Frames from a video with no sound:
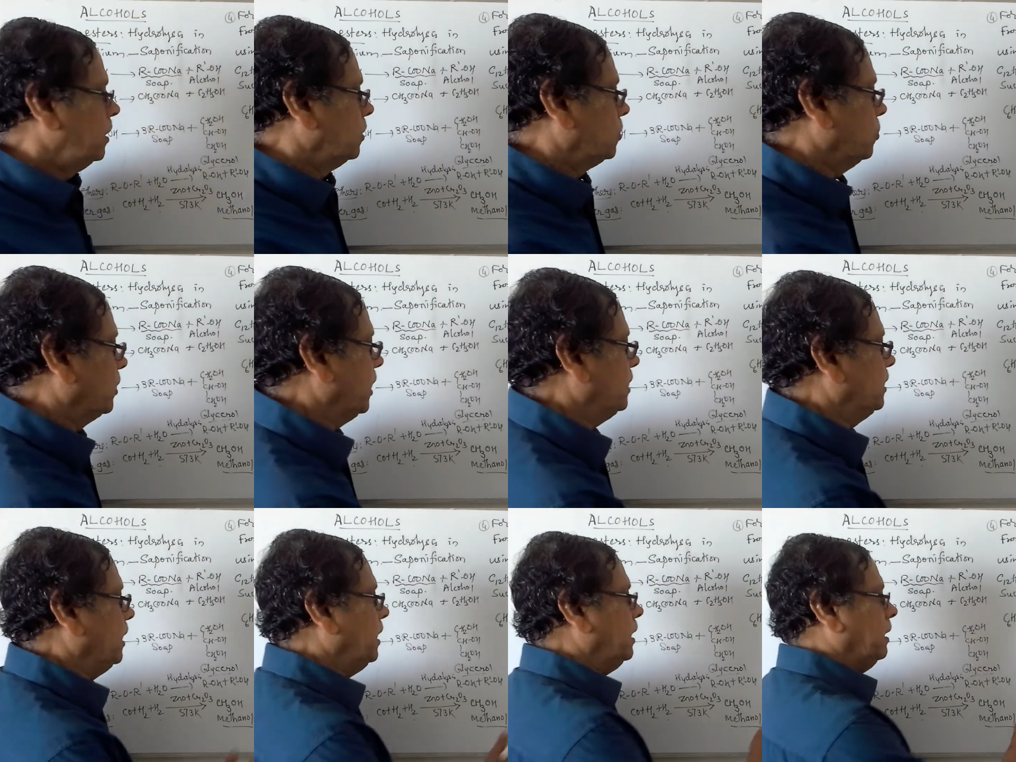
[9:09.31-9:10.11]
To get
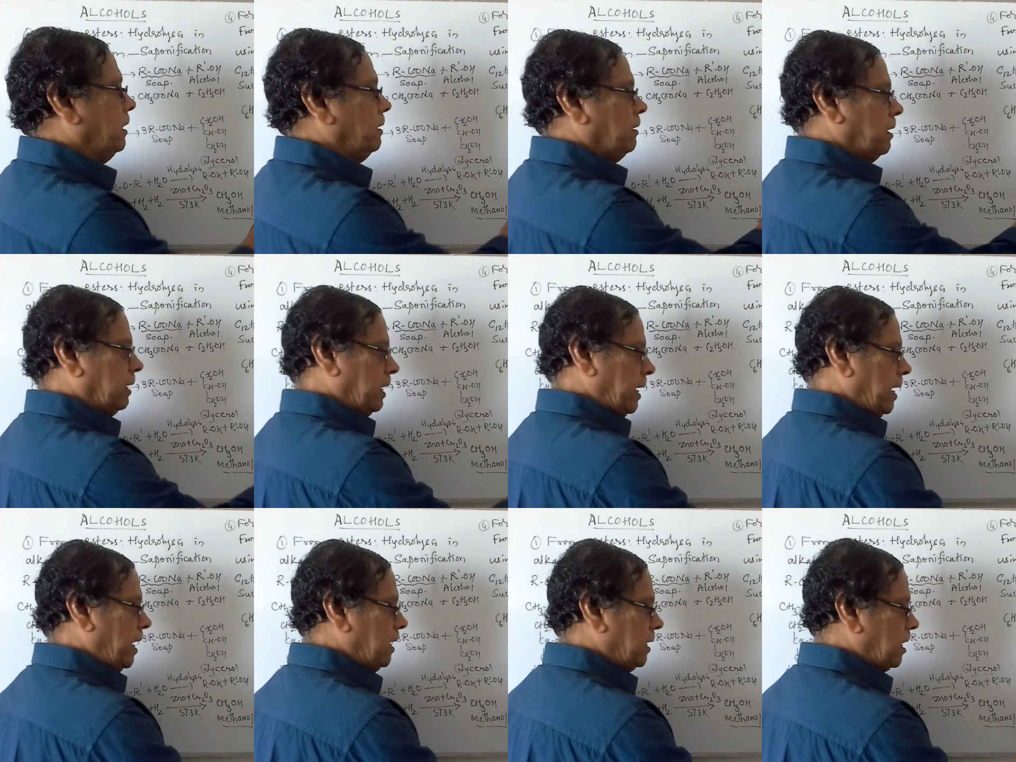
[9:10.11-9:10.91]
the
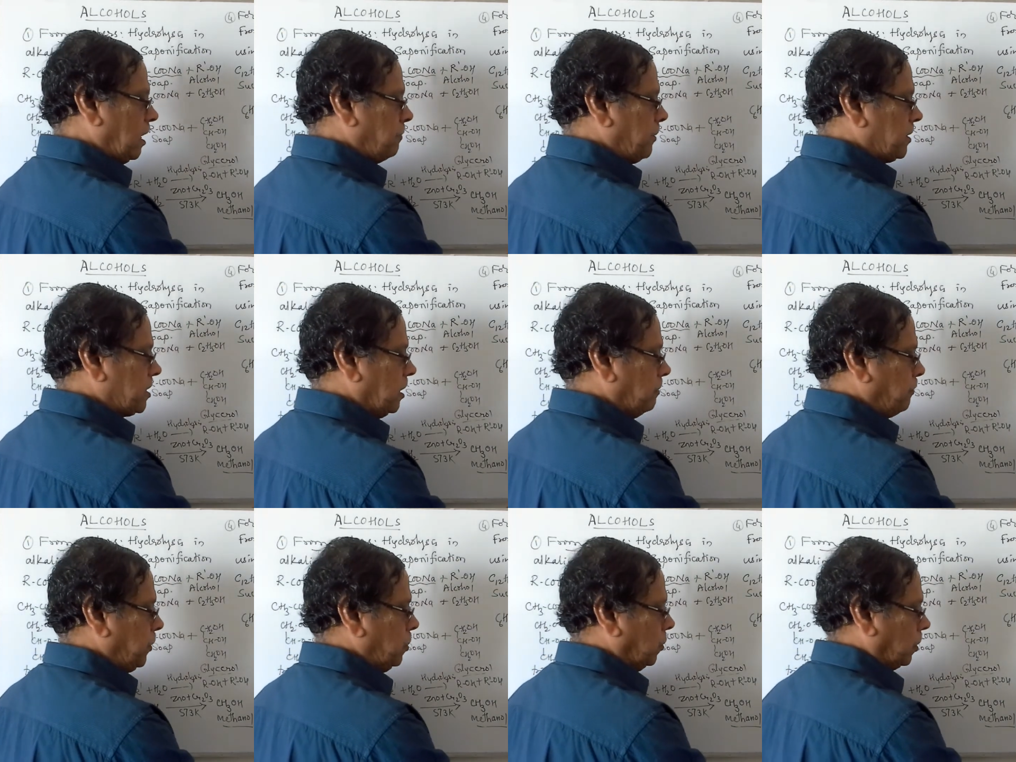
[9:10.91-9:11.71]

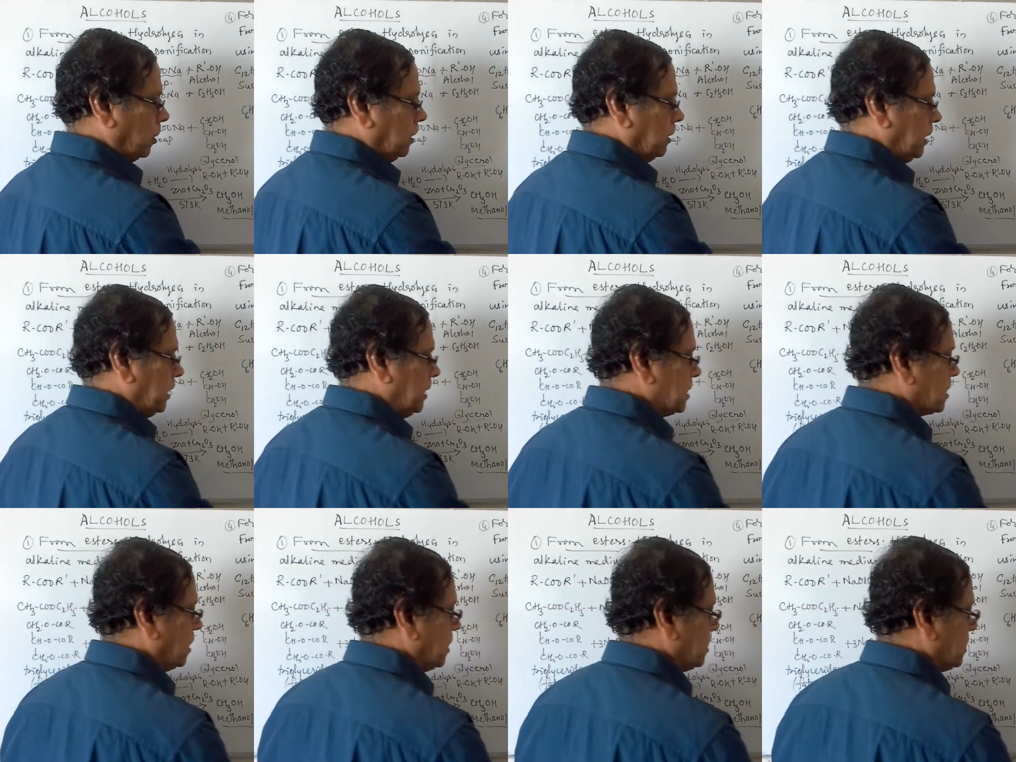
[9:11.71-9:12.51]
100% pure, that
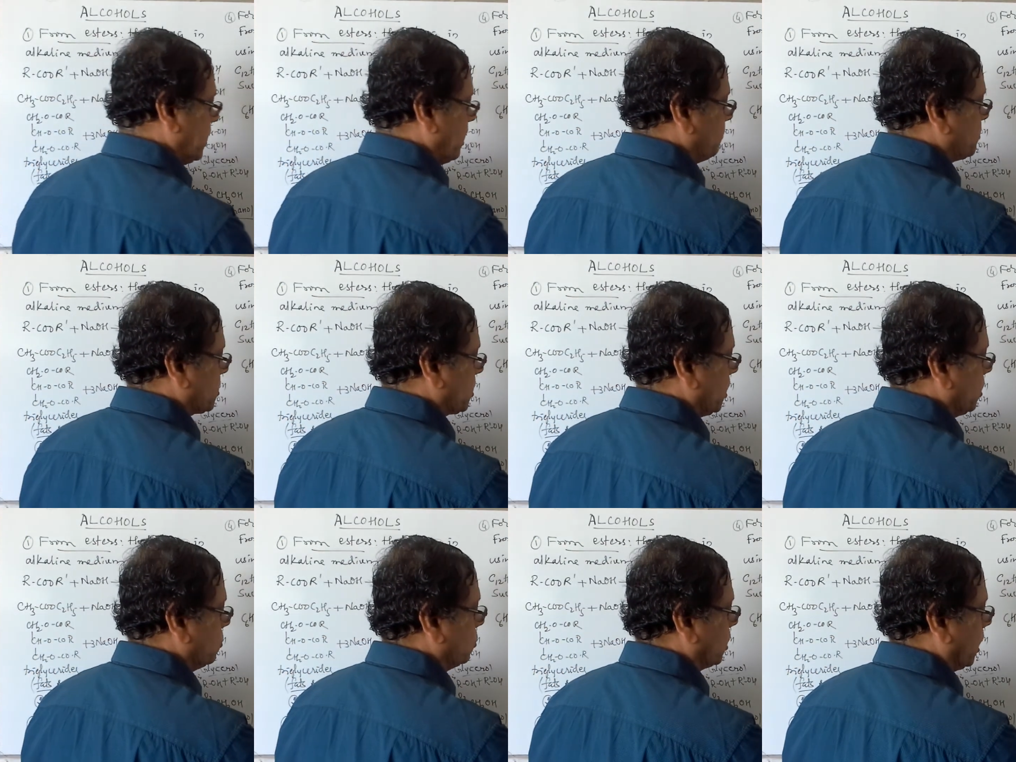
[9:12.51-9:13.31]
is called as the
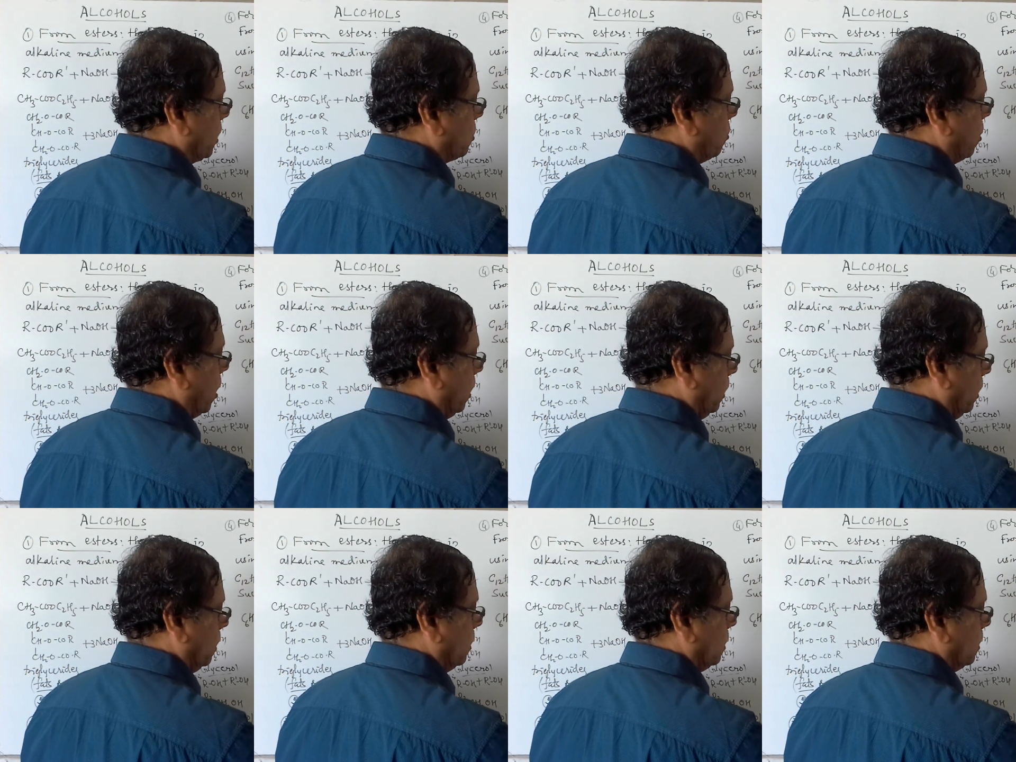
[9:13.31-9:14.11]
absolute
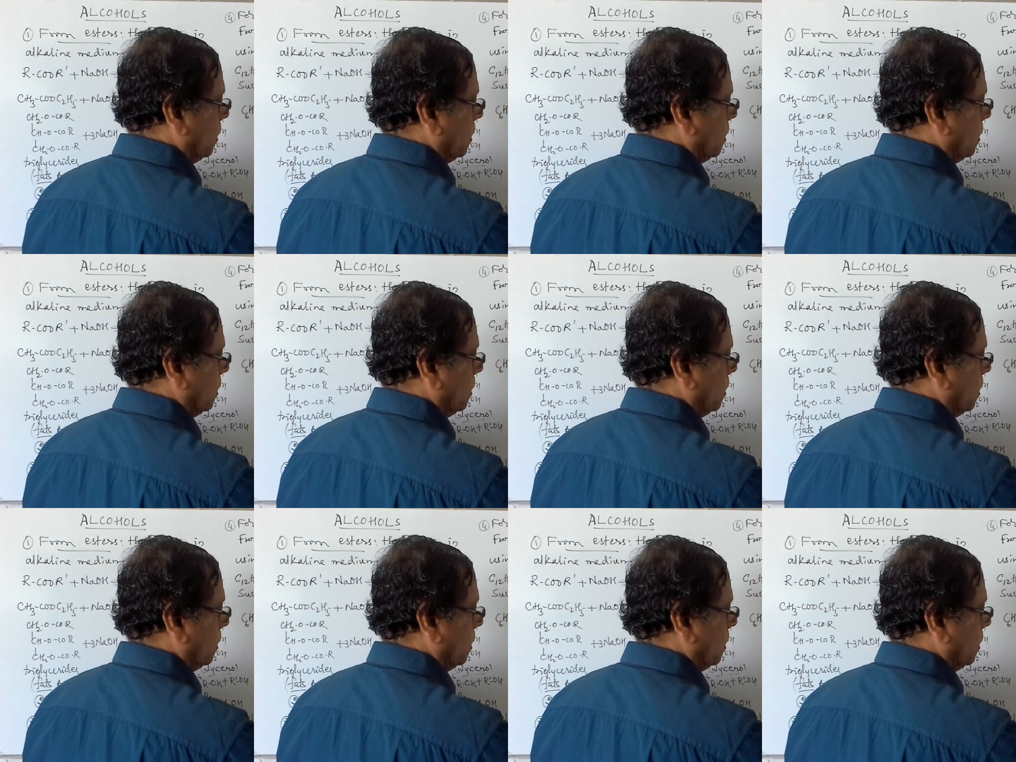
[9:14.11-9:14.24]
alcohol.